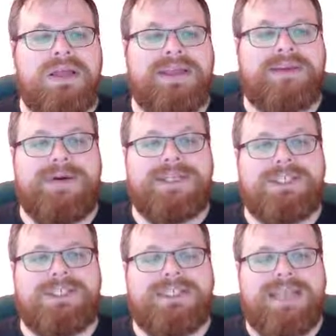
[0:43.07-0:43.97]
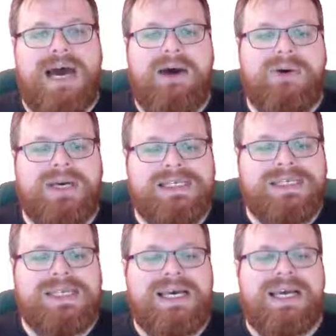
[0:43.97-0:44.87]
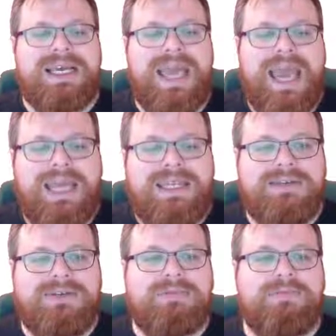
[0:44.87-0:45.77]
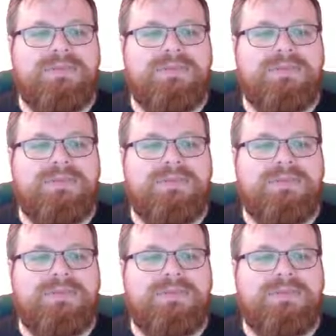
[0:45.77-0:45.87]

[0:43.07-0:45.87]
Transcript: The question now is, can you